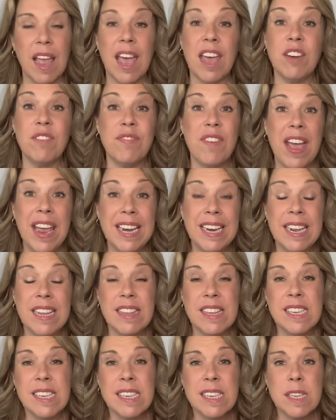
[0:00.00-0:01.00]
And finally,
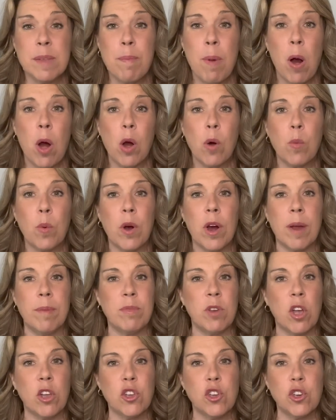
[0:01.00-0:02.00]
this is the part where I'm
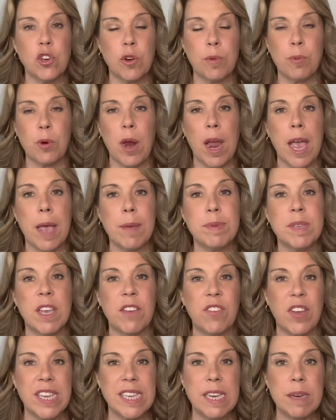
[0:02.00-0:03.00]
not sure, perhaps,
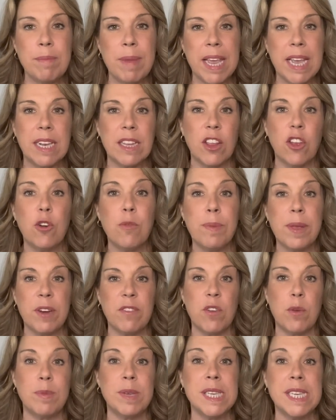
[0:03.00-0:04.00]
if I did make a little bit of
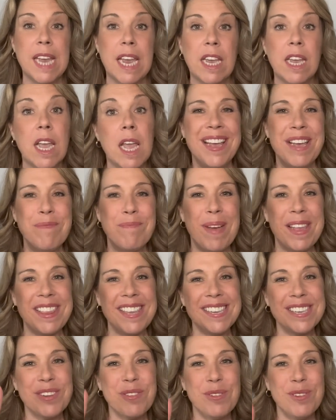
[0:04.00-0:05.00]
a mistake, but
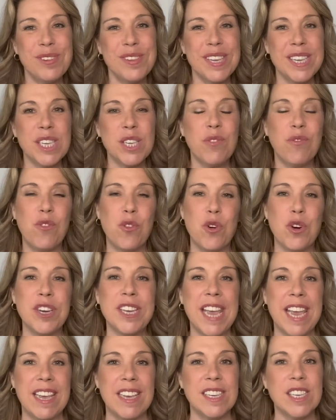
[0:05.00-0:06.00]
this cruise is 4
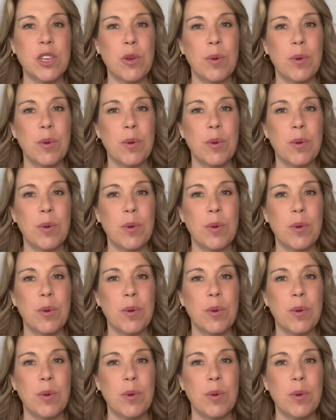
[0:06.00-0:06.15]
days. So